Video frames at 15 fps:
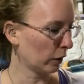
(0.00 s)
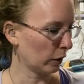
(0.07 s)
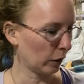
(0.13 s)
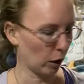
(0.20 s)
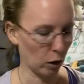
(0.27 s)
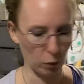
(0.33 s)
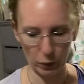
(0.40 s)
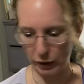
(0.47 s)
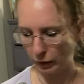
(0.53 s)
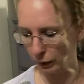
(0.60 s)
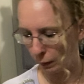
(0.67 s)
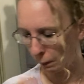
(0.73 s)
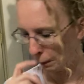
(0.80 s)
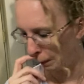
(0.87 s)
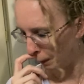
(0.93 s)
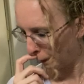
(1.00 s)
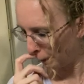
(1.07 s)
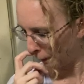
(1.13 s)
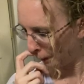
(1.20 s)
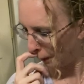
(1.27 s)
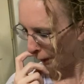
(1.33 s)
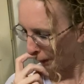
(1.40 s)
Long way to go.
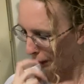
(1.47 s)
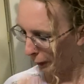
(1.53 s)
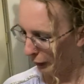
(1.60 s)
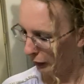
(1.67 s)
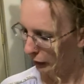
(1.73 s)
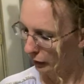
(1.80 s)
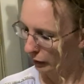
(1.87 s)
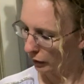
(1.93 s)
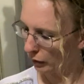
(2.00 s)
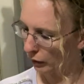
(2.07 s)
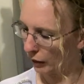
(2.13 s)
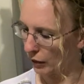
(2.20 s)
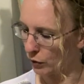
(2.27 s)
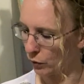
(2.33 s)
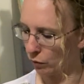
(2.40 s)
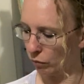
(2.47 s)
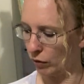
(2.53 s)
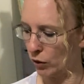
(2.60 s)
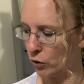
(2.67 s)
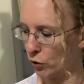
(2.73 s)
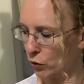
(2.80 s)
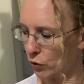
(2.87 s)
Okay, so
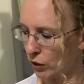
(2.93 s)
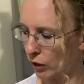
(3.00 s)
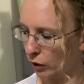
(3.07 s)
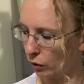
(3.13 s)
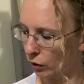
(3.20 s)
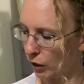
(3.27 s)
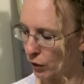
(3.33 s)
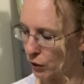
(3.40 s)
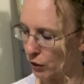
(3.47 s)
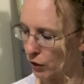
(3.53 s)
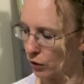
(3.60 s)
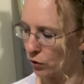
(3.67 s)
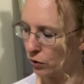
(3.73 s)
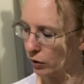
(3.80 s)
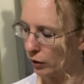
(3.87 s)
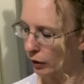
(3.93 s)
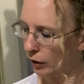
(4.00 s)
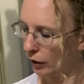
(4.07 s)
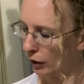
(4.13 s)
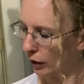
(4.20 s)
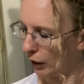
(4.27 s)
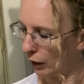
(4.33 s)
Adventures in Cross Stitch.
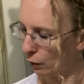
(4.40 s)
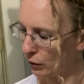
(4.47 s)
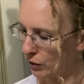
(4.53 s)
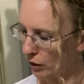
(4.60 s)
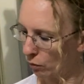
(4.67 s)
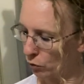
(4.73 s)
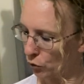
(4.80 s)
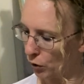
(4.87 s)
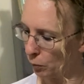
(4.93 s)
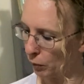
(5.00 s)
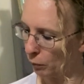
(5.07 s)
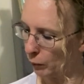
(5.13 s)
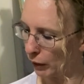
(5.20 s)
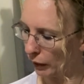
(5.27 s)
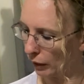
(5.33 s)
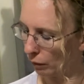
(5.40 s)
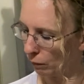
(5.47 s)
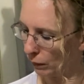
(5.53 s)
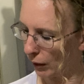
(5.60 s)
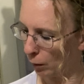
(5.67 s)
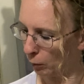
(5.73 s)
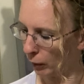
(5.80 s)
I always have trouble picking
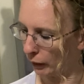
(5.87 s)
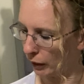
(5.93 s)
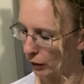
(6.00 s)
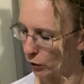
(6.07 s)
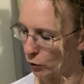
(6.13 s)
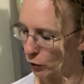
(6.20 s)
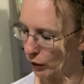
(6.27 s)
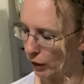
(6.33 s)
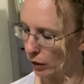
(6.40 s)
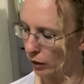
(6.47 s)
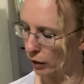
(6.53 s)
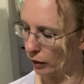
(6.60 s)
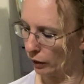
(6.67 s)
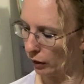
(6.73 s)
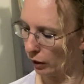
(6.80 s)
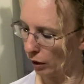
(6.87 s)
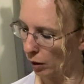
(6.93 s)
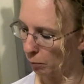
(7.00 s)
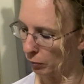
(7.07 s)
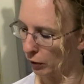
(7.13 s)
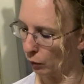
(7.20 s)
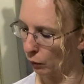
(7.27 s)
fabric and usually ending
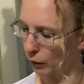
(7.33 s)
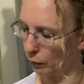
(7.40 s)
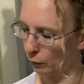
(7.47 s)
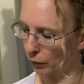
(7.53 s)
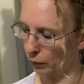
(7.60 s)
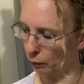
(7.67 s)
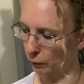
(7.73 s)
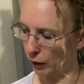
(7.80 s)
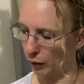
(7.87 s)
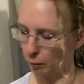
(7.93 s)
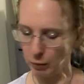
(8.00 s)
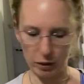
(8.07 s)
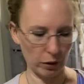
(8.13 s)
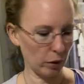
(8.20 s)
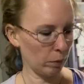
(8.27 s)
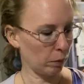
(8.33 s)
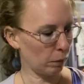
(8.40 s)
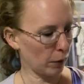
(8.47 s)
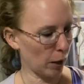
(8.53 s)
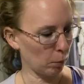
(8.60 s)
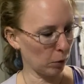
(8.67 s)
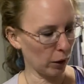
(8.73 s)
up going with the recommended
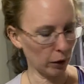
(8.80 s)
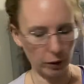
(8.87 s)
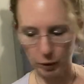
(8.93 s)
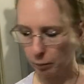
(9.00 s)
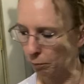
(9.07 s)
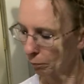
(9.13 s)
fabric.